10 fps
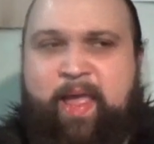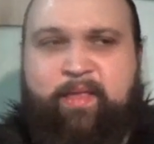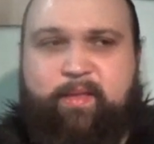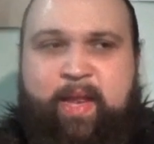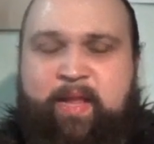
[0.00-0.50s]

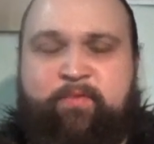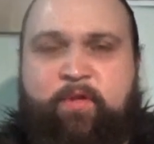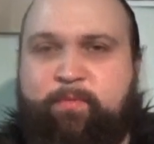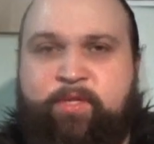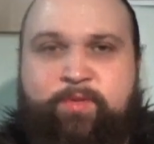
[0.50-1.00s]
I, I, didn't
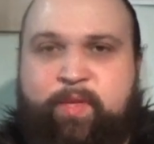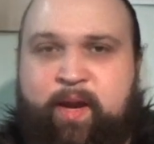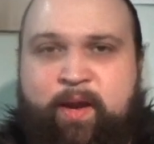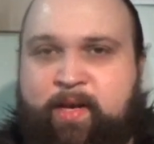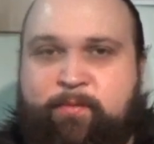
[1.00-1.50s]
even know there was
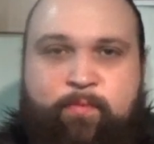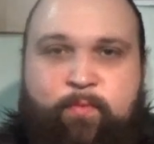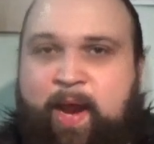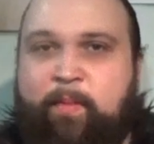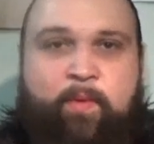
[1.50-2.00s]
two there. I just
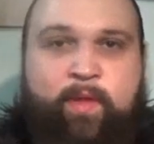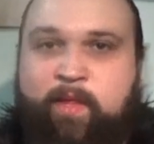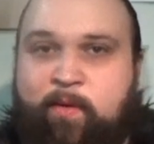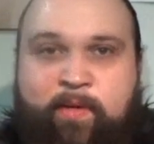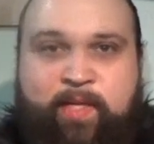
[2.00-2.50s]
yeah. randomly
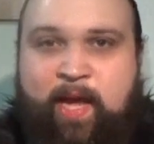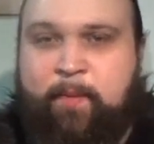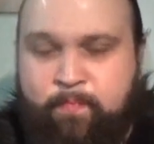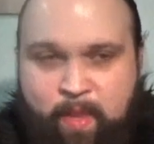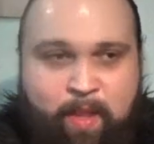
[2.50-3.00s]
went there one
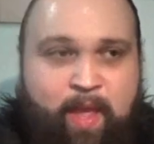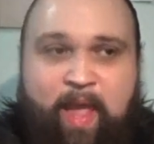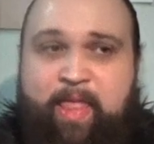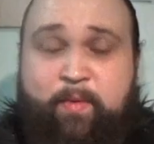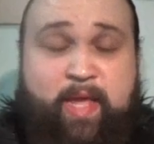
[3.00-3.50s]
time,
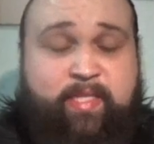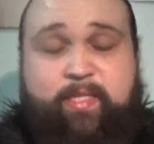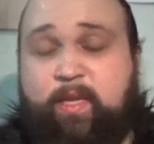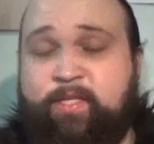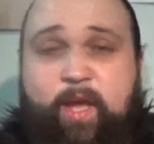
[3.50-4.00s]
right. and then when
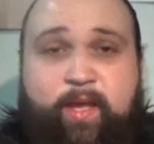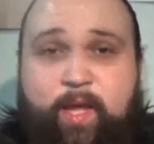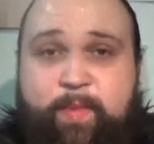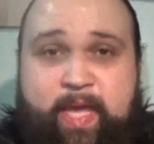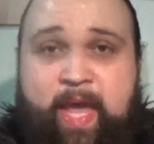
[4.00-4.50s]
I
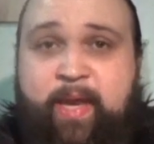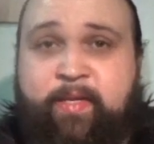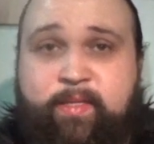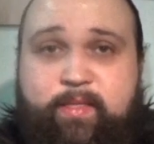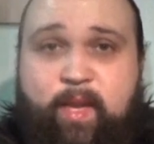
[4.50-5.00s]
saw it come
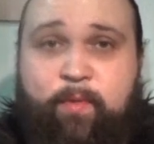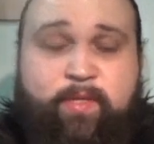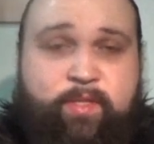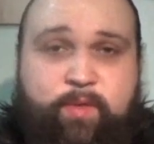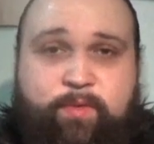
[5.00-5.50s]
again,
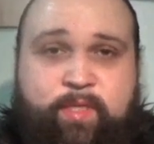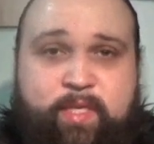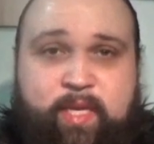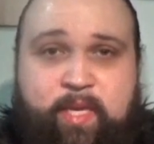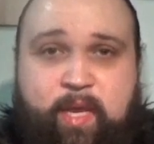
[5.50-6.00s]
I went to go
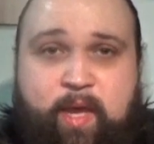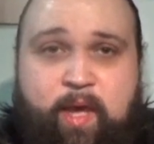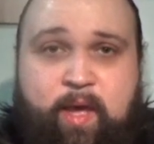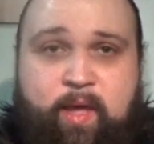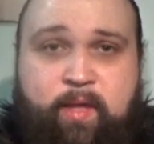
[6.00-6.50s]
see,
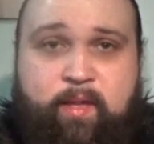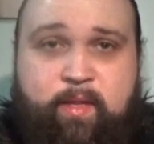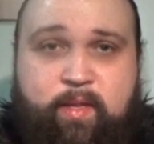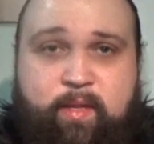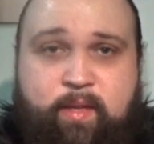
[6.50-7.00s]
uh,
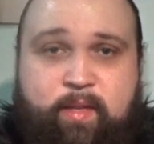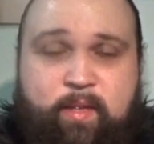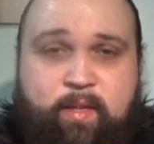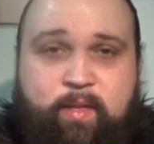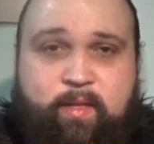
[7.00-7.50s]

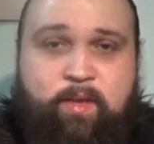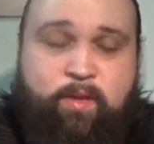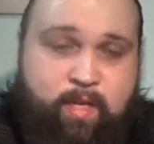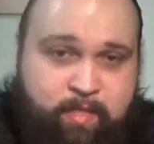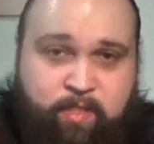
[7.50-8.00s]

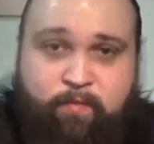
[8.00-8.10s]
you know, a